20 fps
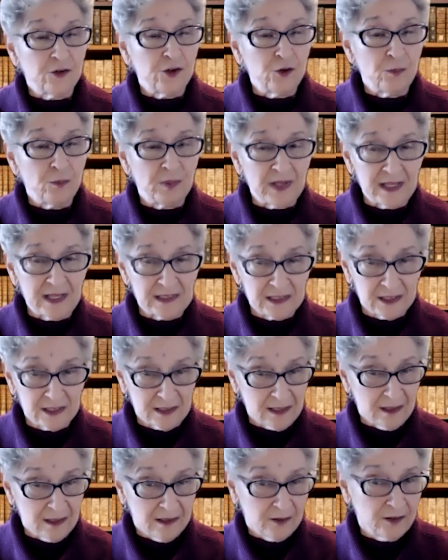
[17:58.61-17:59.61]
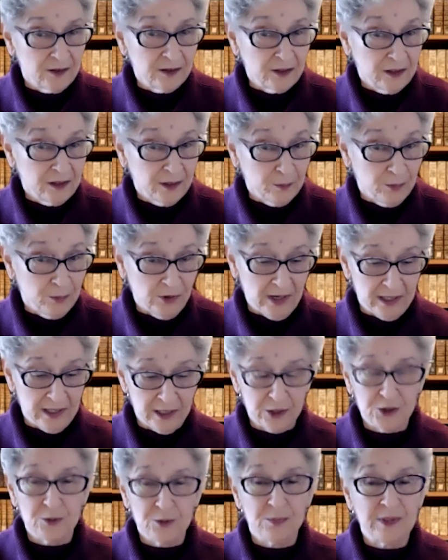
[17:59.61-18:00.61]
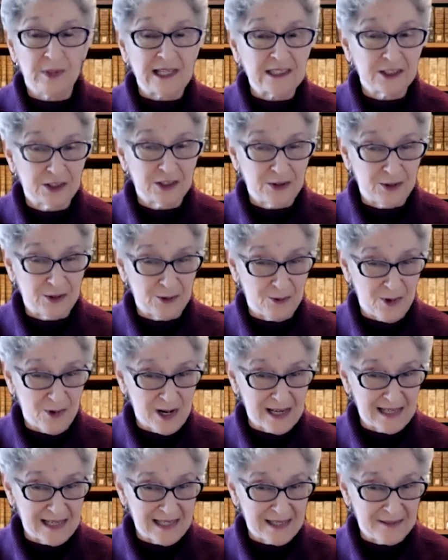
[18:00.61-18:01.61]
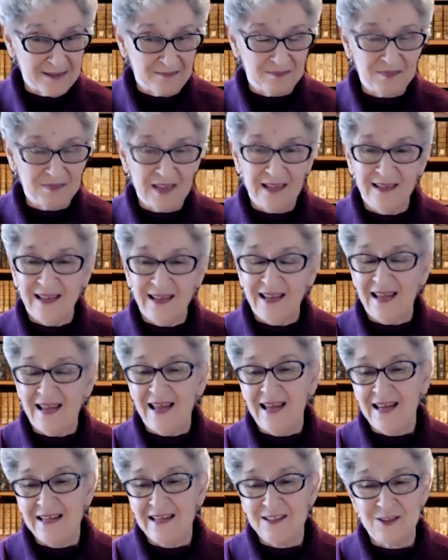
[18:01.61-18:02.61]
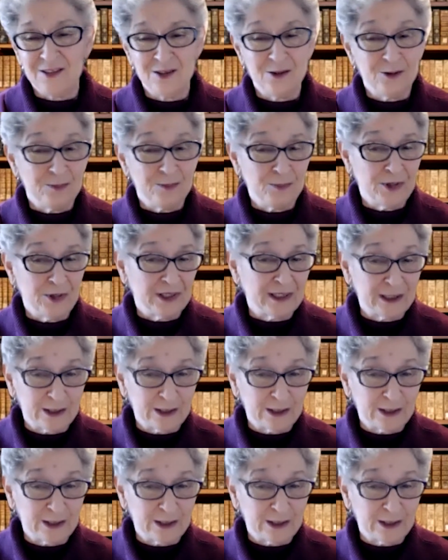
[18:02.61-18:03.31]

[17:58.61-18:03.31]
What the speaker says: bless the bread and you bless the wine and you put a little